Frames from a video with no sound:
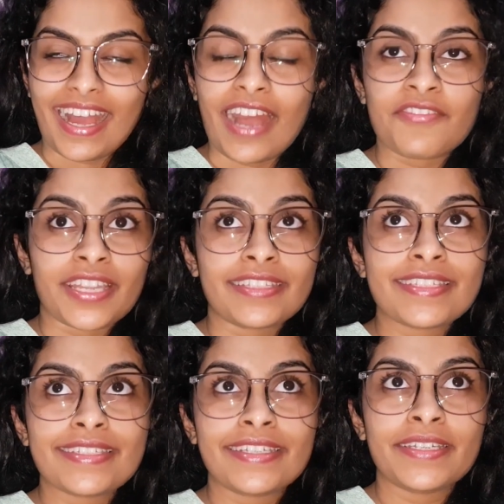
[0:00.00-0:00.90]
I've read the
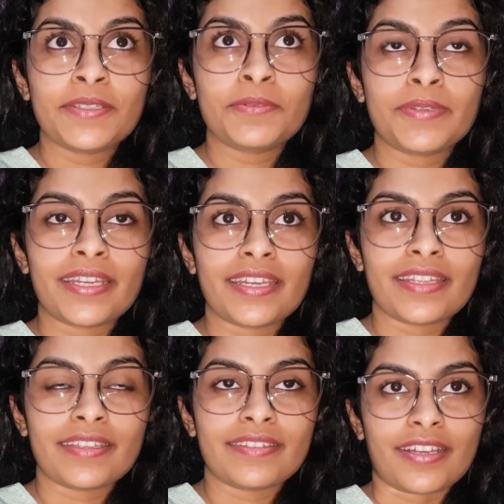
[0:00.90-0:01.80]
scene
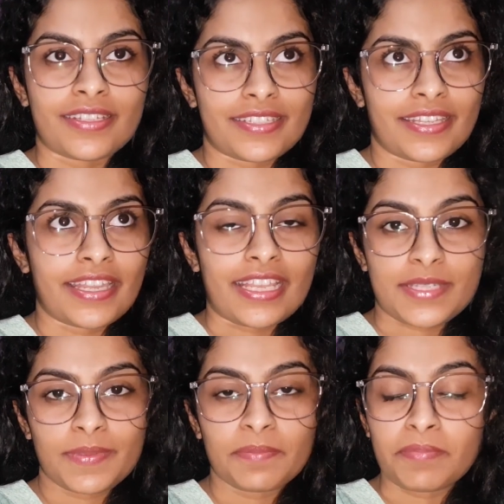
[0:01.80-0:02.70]
where Darcy and
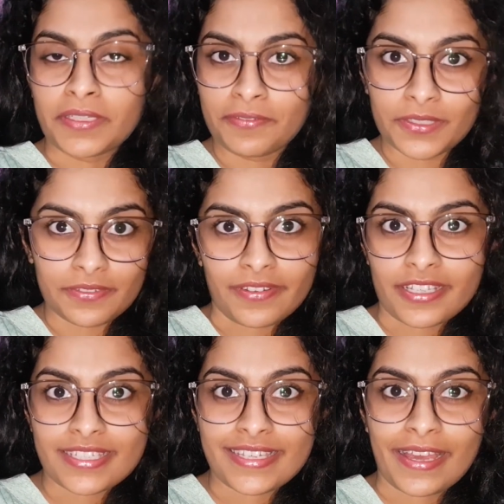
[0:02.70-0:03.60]
Elizabeth meet for the
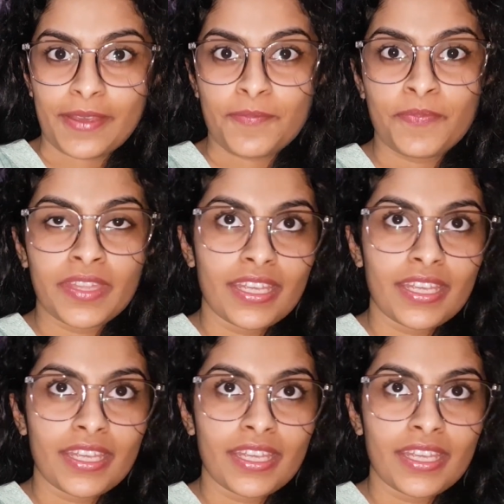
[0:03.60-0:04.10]
first time,